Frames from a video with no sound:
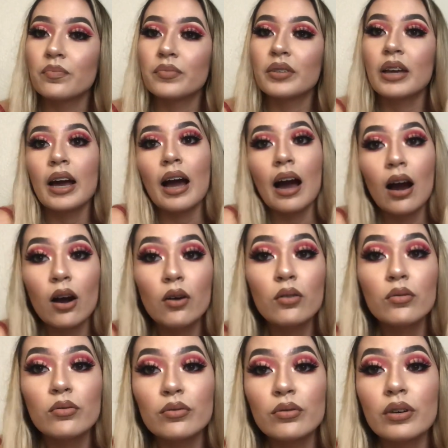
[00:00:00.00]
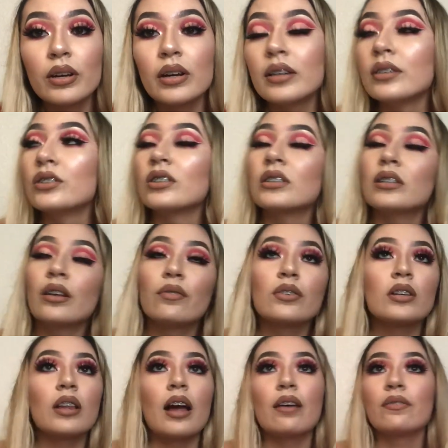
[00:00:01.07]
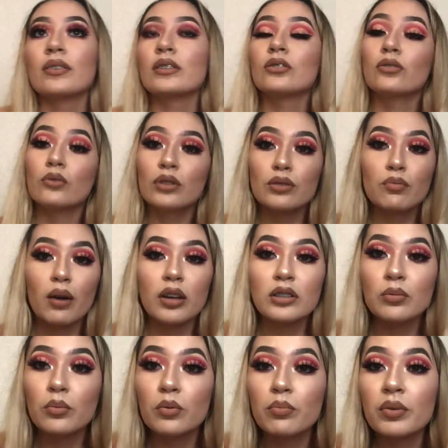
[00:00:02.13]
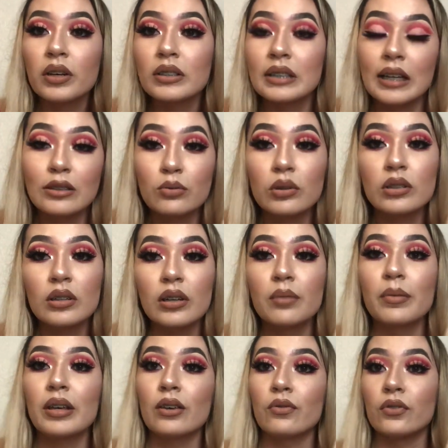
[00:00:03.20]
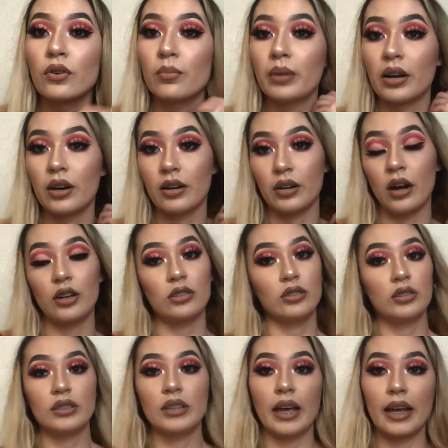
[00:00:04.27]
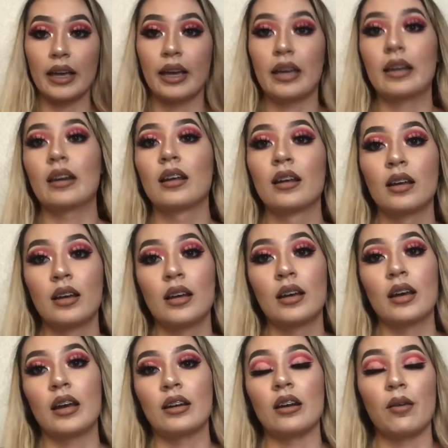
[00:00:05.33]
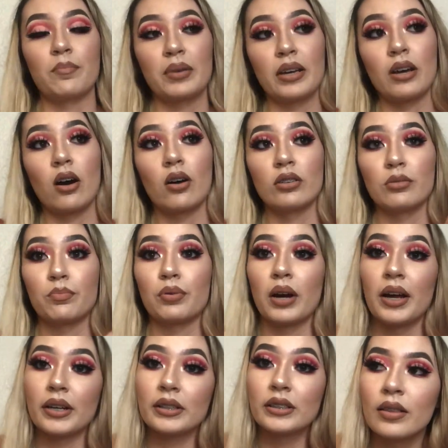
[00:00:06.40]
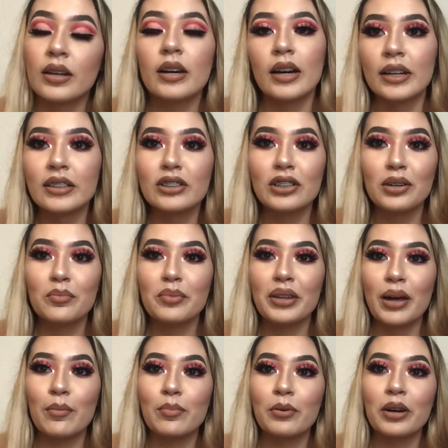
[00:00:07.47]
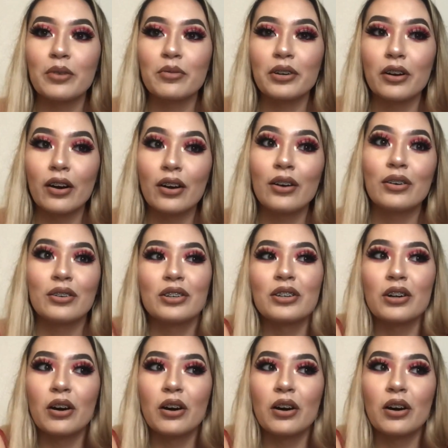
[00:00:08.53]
get out and just live your life as soon as possible, because that's what's gonna make you feel better, not staying in and not being all depressed. There is gonna be that point where you're